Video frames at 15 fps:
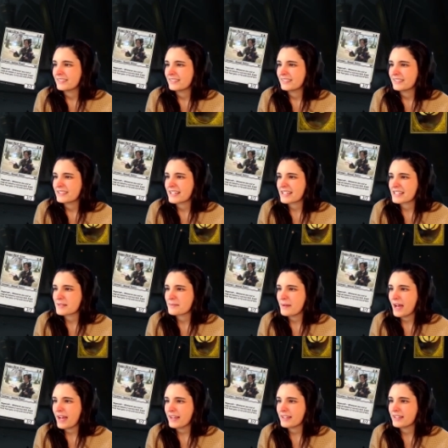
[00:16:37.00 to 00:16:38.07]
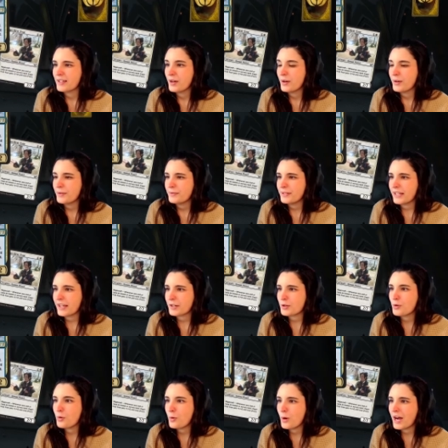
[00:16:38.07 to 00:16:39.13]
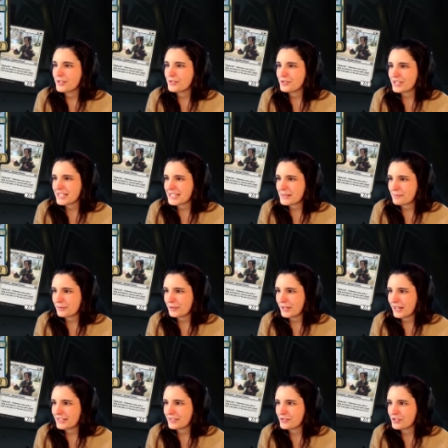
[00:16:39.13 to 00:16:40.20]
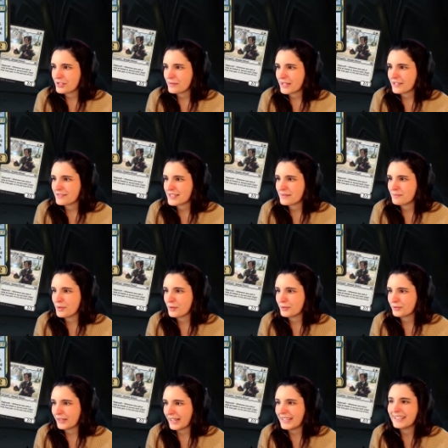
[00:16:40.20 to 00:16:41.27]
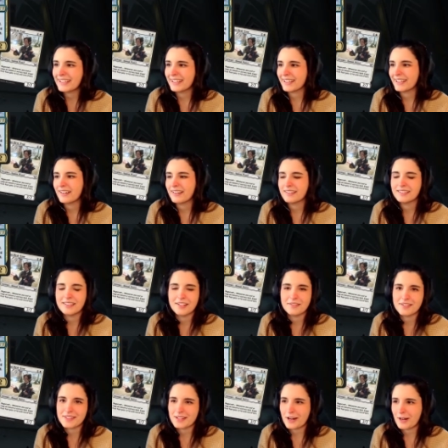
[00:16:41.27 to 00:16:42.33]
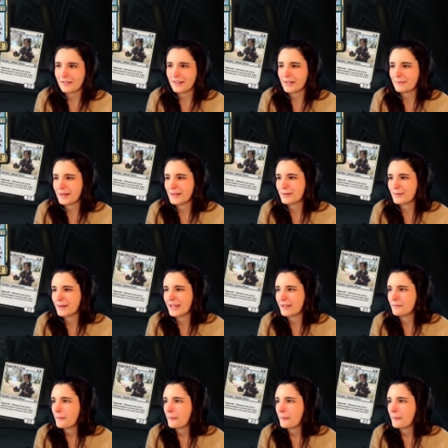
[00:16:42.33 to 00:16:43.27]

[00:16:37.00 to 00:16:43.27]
Next pack, we got Quandrix Prodigy. We have Zimone right here. I love this artwork, by the way.